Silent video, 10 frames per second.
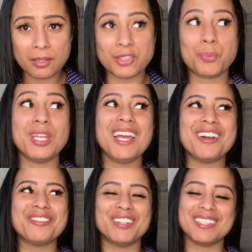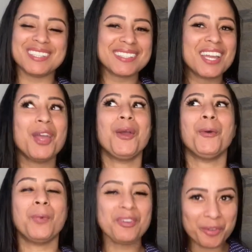because
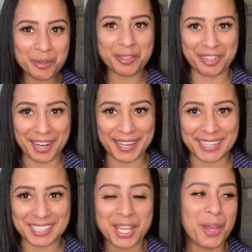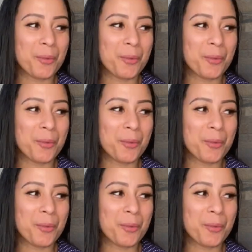we've all cried.